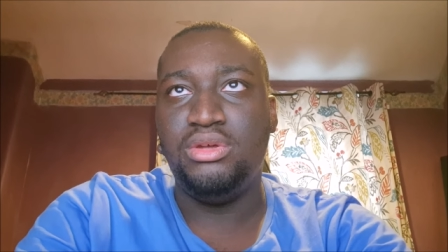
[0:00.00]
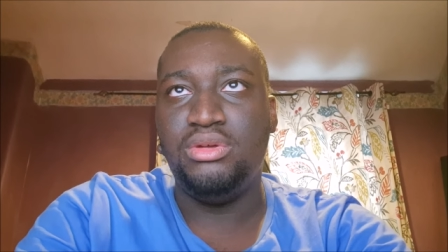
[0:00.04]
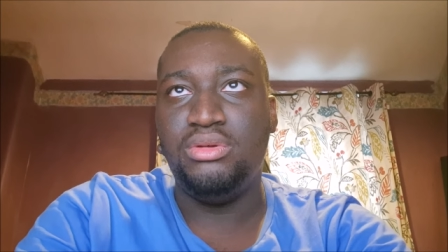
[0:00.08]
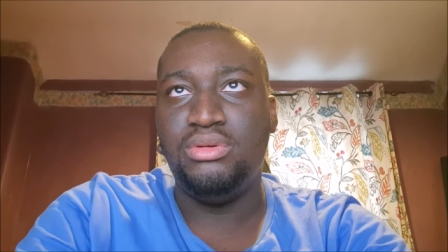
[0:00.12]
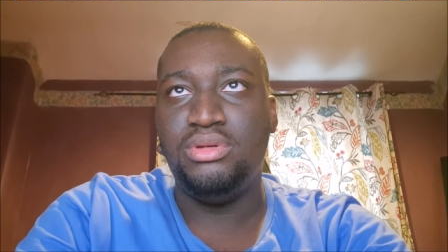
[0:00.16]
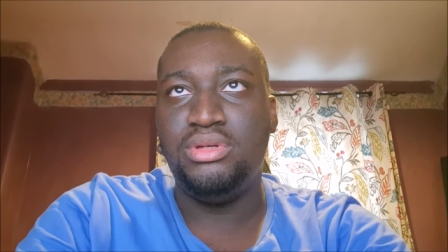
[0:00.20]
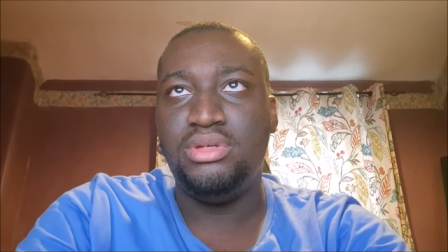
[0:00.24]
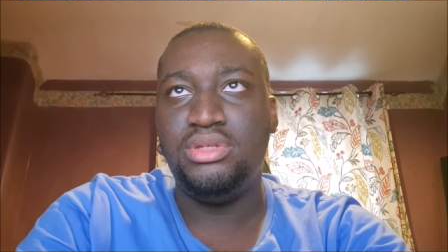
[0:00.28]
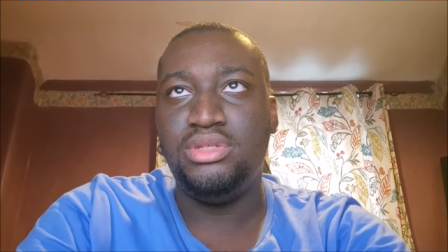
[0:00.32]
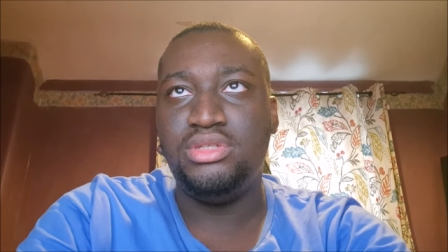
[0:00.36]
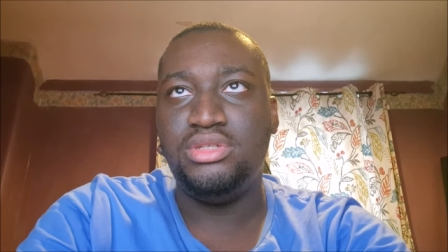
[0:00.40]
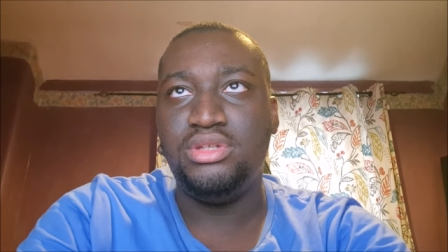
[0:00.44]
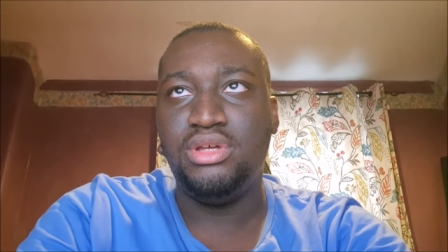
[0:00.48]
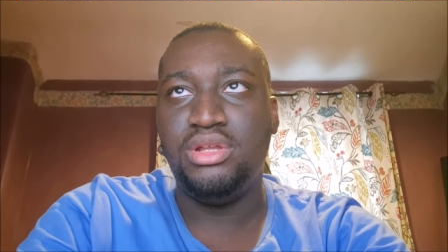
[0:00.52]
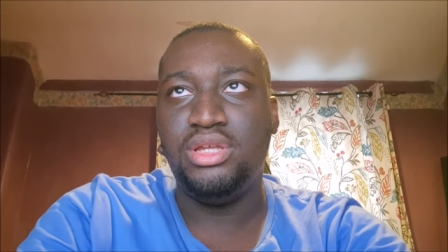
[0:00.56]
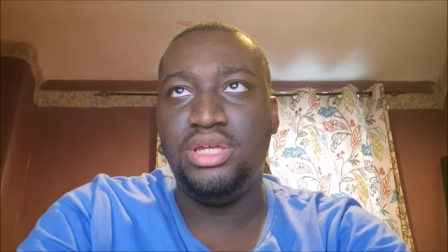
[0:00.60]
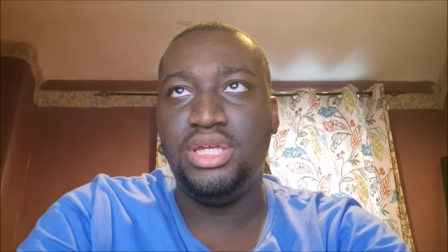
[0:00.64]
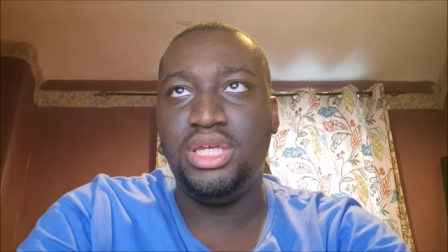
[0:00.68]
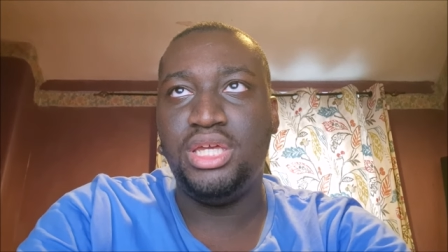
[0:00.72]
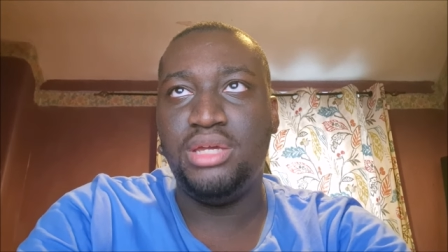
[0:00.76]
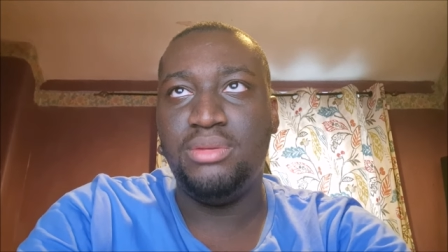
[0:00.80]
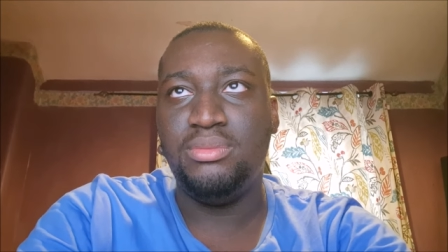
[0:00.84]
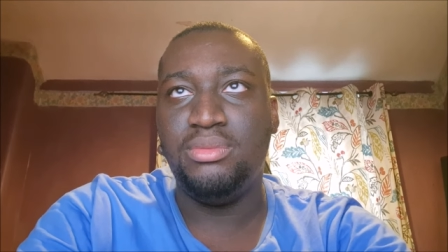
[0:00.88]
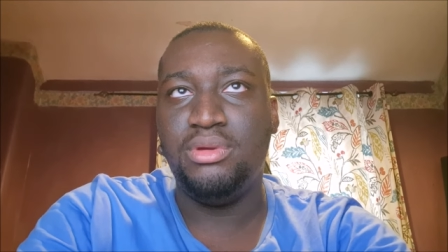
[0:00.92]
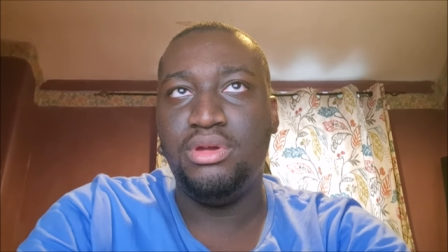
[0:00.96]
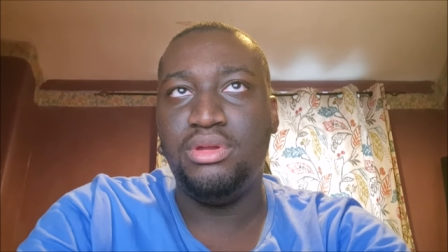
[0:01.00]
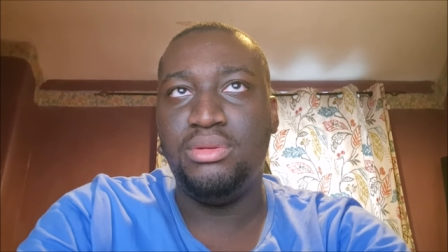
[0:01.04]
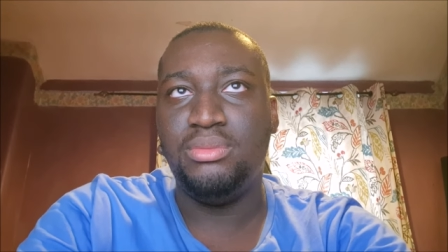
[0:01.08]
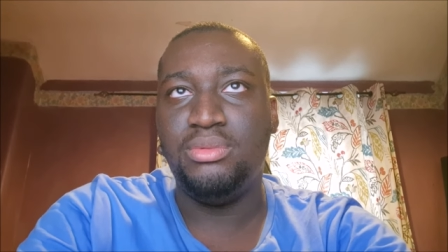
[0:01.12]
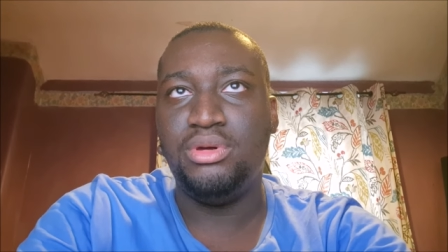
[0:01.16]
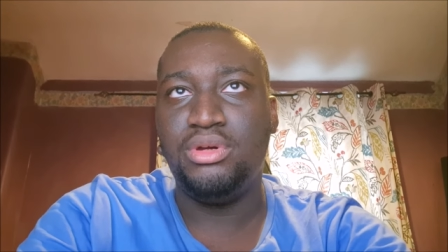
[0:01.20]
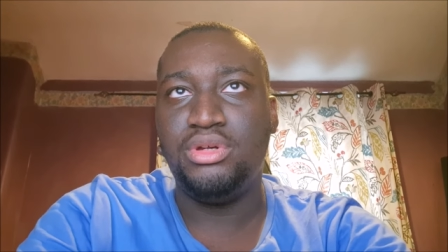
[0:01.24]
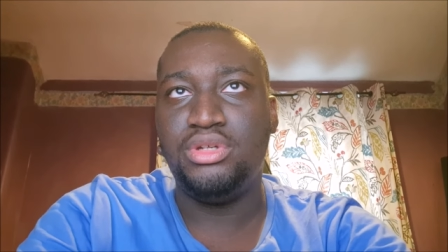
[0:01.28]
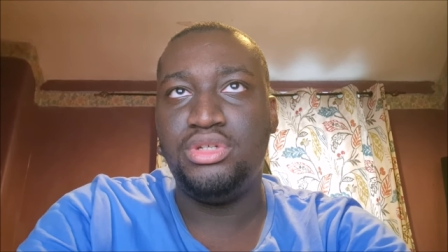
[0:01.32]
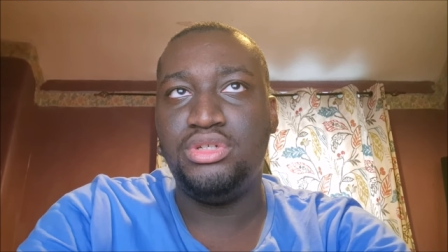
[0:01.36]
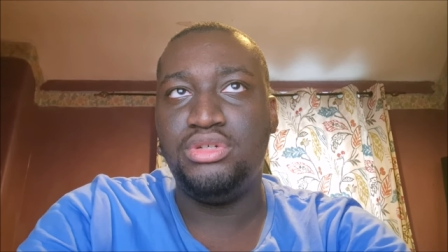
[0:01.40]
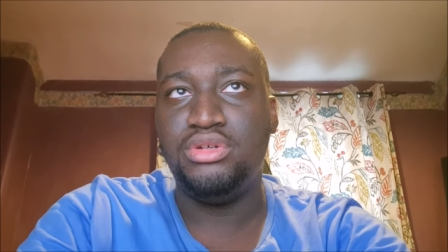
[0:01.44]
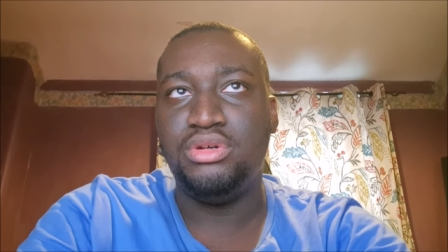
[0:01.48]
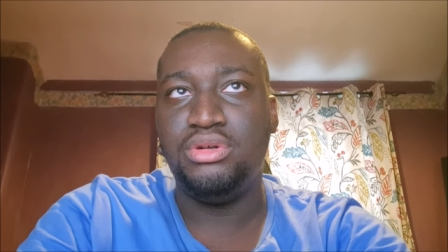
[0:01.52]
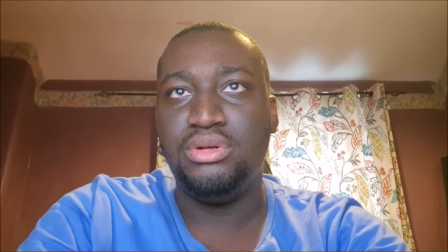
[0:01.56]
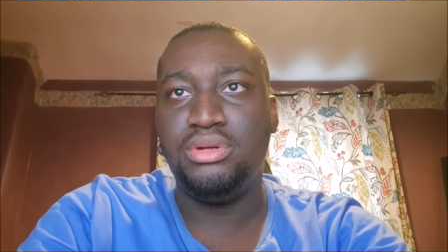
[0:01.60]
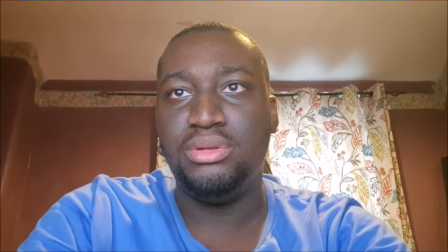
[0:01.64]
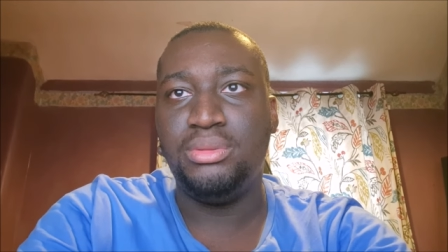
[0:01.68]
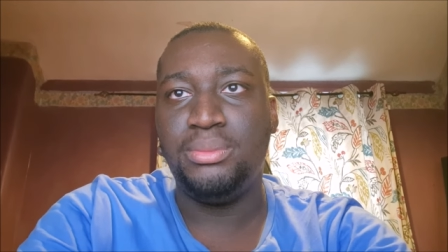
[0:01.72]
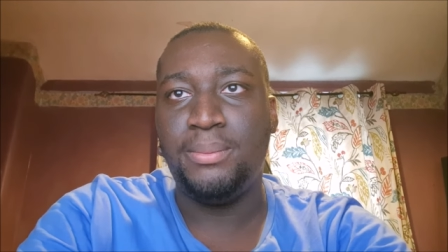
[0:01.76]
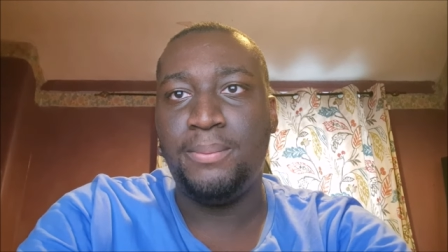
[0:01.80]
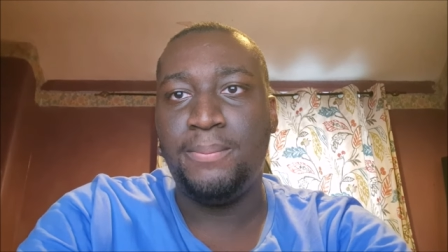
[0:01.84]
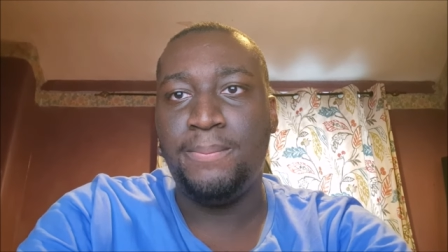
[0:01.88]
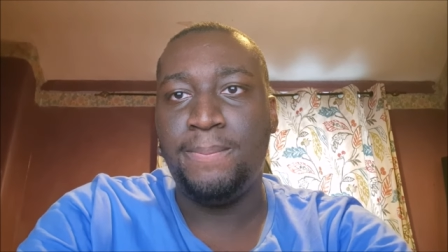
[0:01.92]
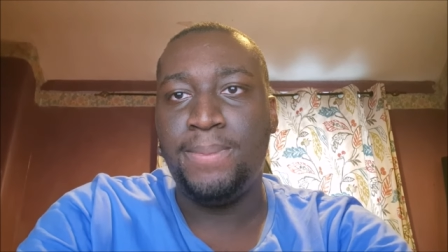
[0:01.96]
Liu, Sterling K. Brown, and Mark
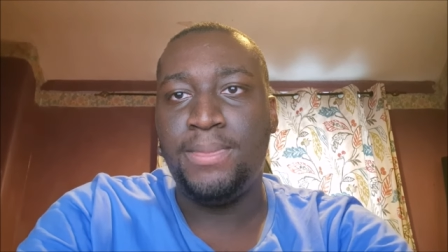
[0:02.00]
Strong.